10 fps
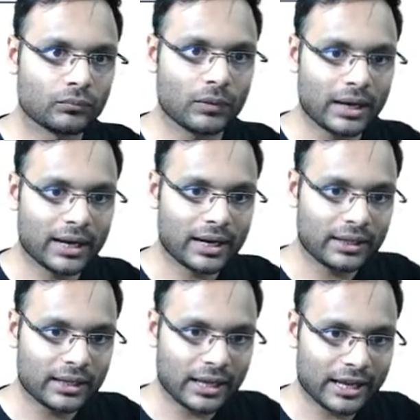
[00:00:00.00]

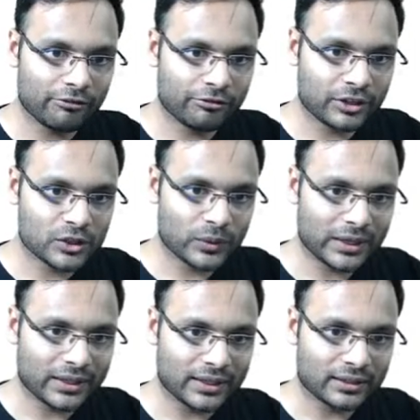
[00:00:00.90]
And average
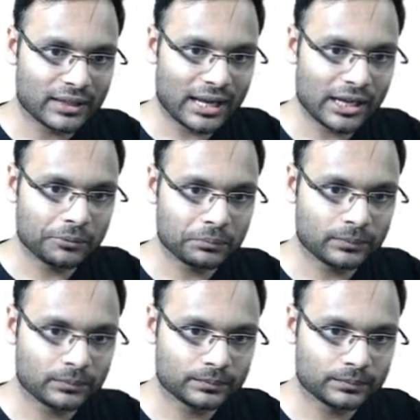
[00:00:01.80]
waiting time